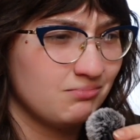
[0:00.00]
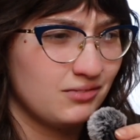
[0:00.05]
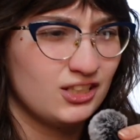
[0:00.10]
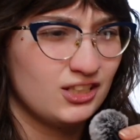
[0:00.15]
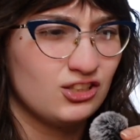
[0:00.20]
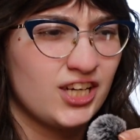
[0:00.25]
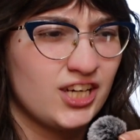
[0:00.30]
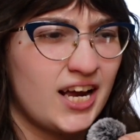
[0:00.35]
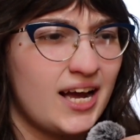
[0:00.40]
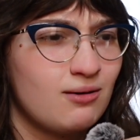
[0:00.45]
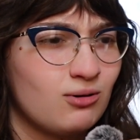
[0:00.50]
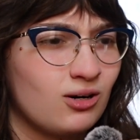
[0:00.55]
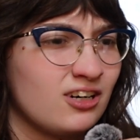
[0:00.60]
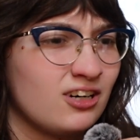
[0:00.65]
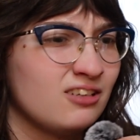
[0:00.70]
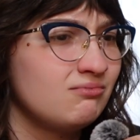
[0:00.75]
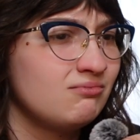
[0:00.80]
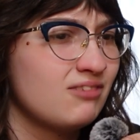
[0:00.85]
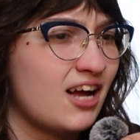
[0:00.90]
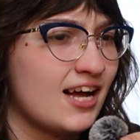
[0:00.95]
the
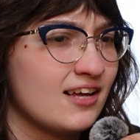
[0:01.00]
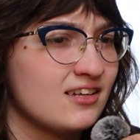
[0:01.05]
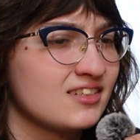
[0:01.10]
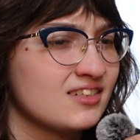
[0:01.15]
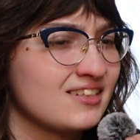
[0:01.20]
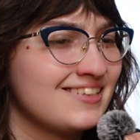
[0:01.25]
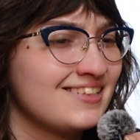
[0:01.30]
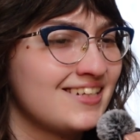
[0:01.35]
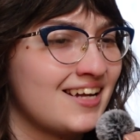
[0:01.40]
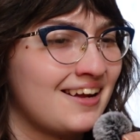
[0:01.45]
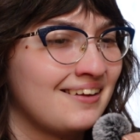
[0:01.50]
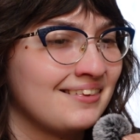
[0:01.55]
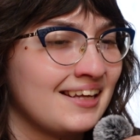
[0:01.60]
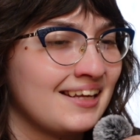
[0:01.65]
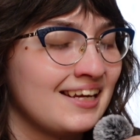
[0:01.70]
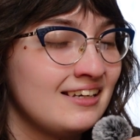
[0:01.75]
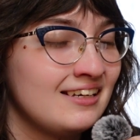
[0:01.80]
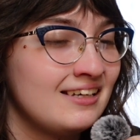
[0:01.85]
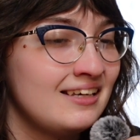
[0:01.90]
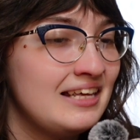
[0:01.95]
shower? asked
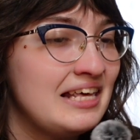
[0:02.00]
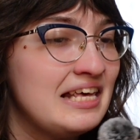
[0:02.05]
Stanley.